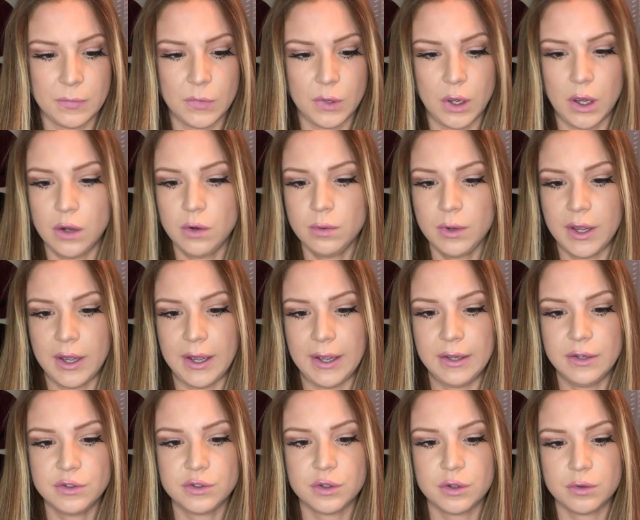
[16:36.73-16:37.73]

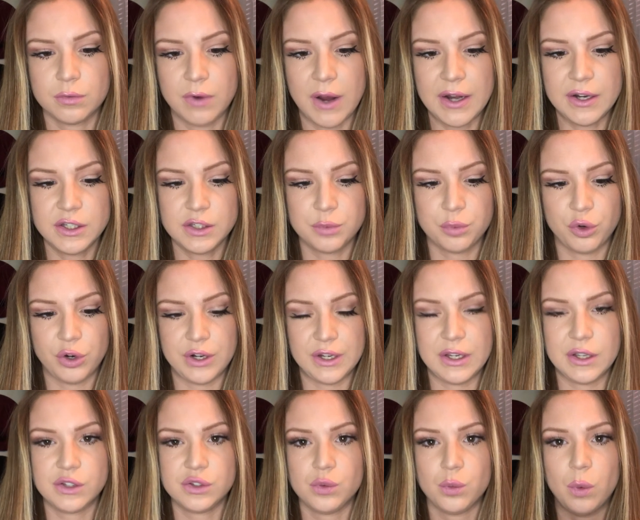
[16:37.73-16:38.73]
Okay, so the red is
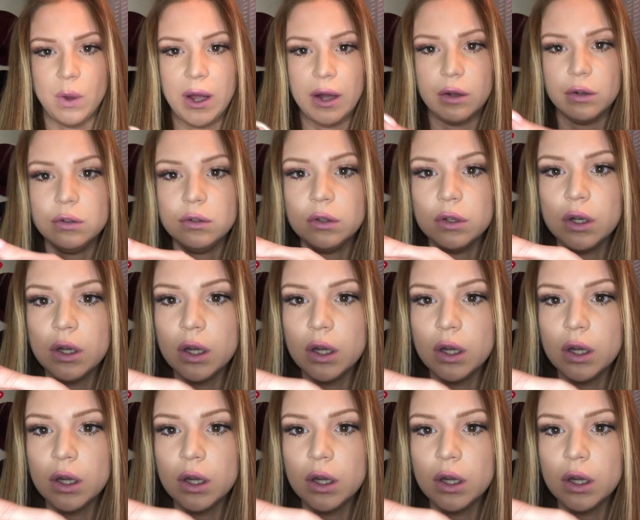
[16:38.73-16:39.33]
pretty as well.